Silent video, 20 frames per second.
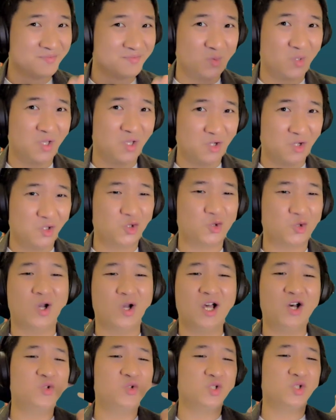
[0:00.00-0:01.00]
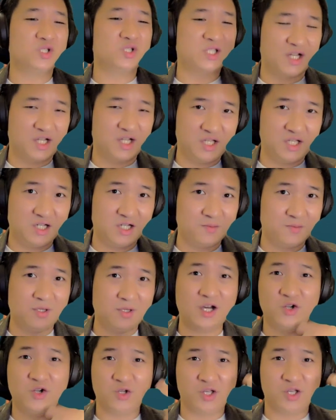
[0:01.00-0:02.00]
Yeah, so how to study them,
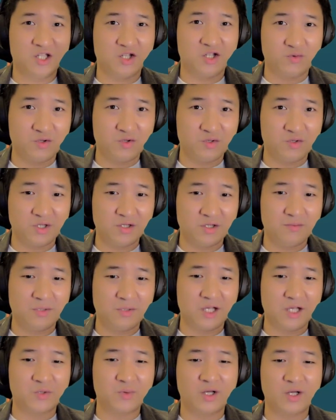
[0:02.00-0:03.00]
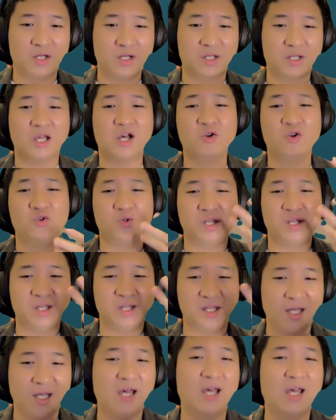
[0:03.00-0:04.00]
how to interview them, as well as how you
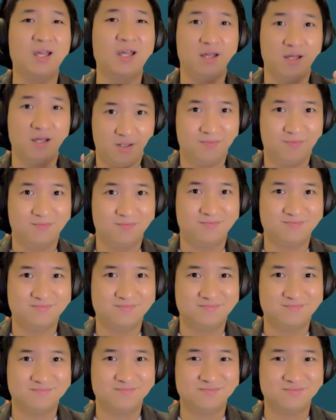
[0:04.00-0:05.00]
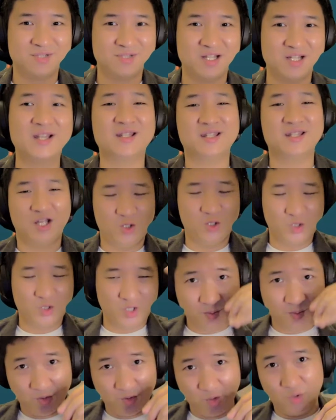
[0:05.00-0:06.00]
design it. Then you
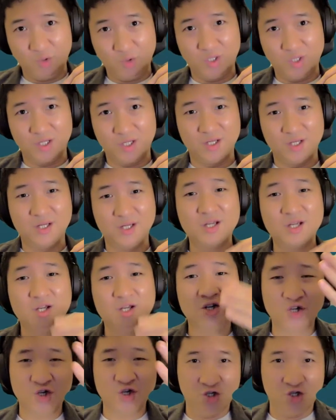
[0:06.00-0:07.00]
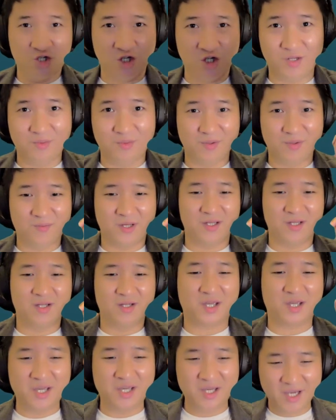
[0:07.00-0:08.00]
come to user journey mapping.
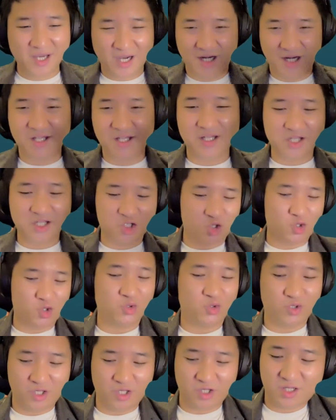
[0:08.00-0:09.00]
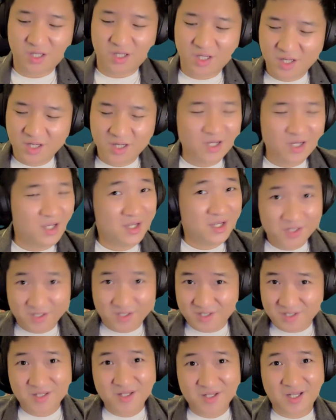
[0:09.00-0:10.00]
Okay, I think this two is
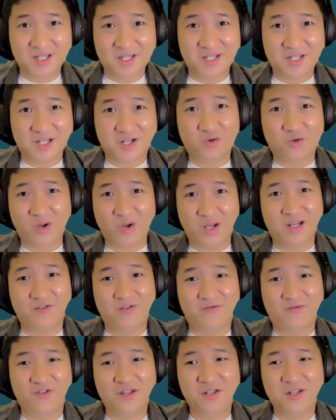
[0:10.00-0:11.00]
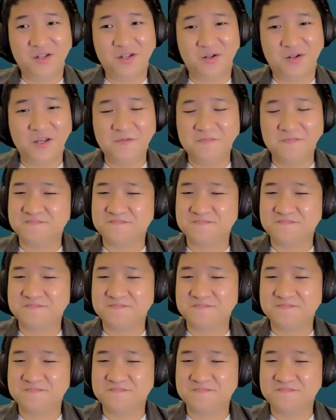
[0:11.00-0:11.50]
a great reference. Okay,